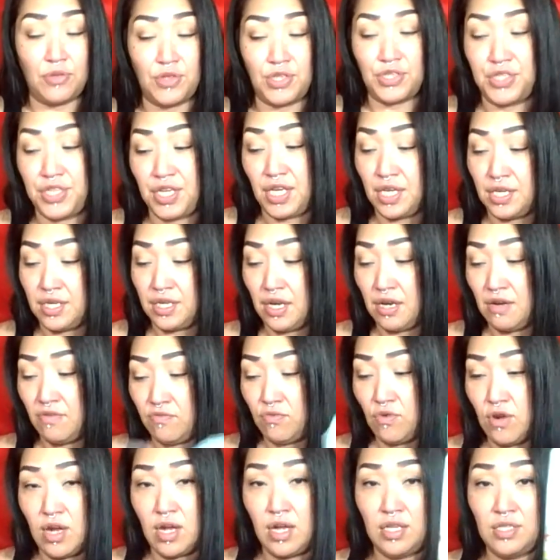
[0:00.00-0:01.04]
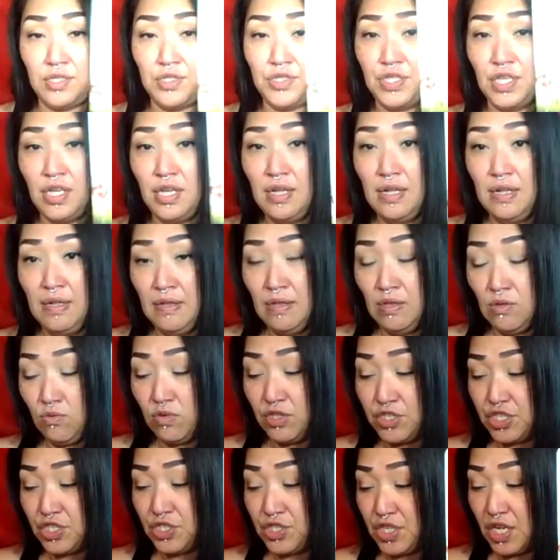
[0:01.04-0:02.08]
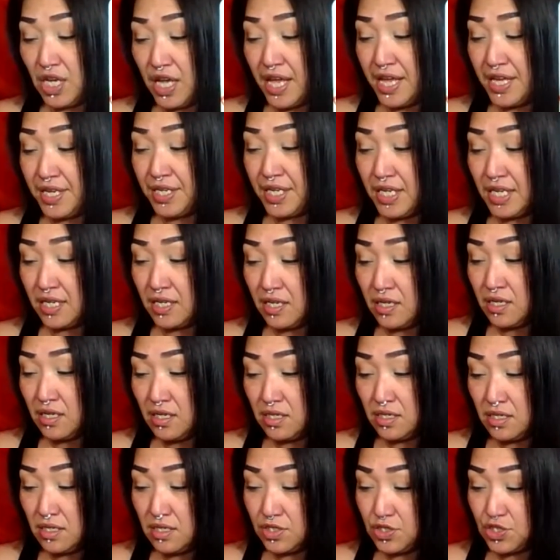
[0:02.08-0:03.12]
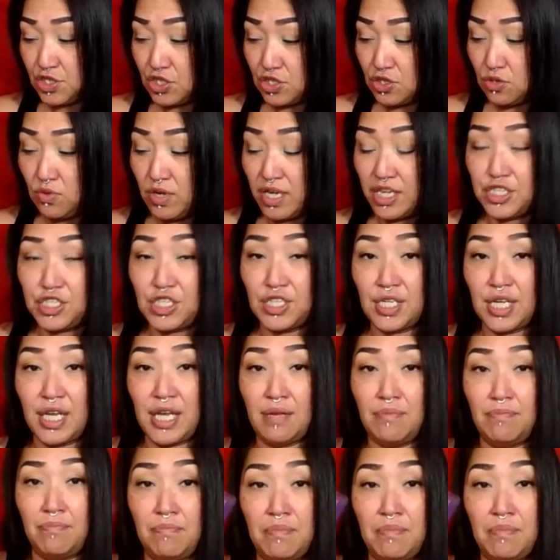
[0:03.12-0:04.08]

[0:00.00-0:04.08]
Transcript: The Ten of Wands, which is the ending situation, and